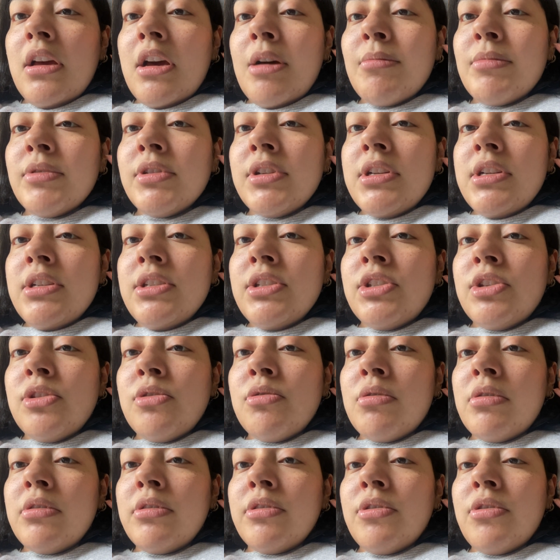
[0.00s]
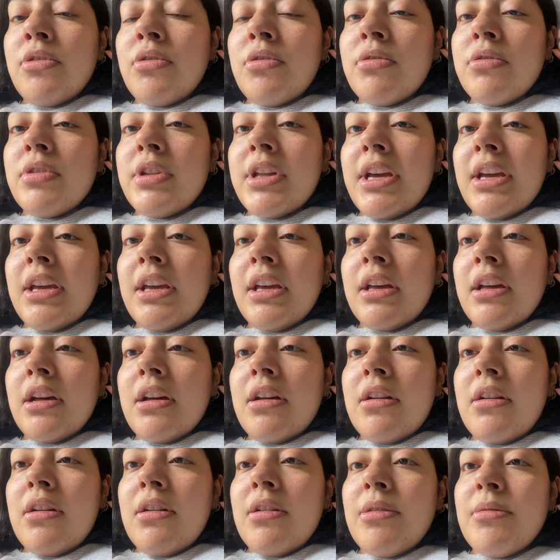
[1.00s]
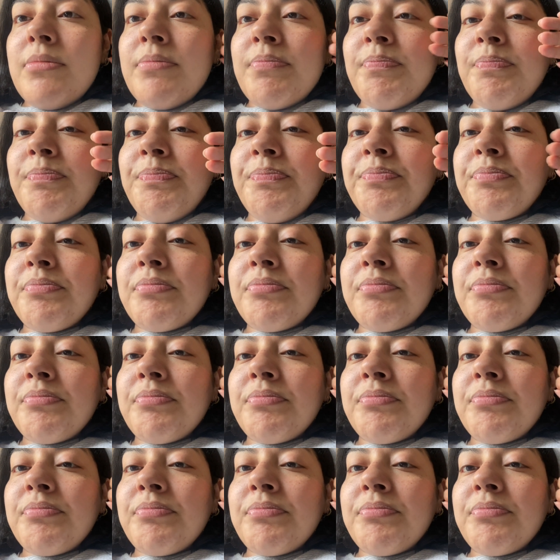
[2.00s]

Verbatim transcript: I'm going to do a little, like, um,